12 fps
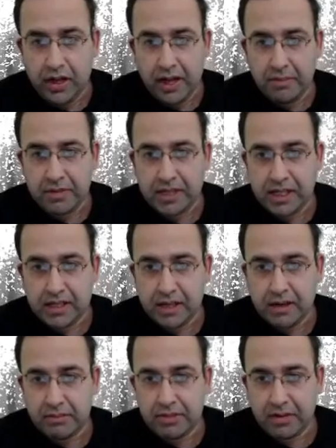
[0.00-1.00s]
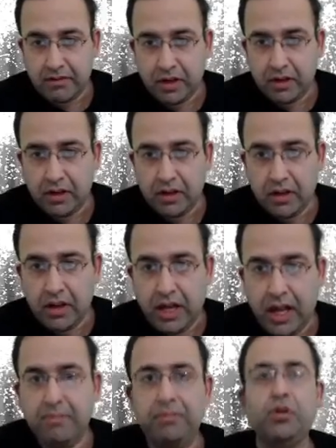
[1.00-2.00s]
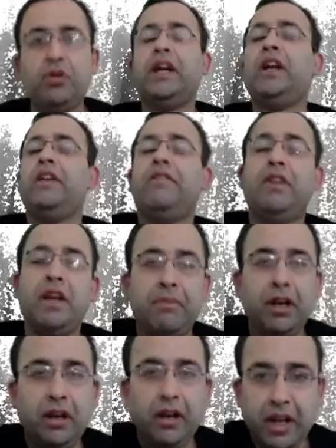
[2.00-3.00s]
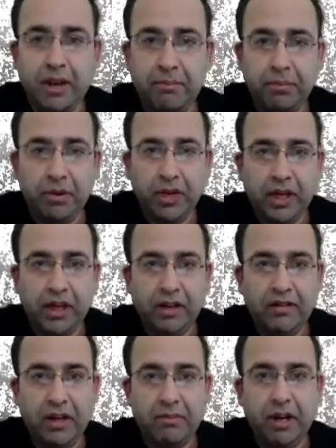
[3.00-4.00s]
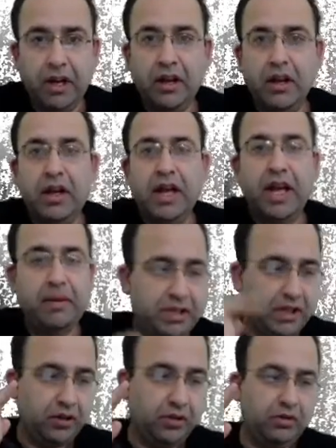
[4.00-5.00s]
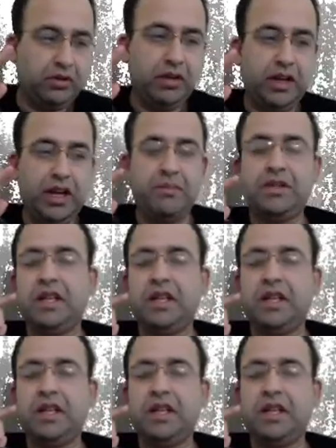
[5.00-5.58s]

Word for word: M six and M seven. M P O negative A M L, M P O negative A M L, M zero, M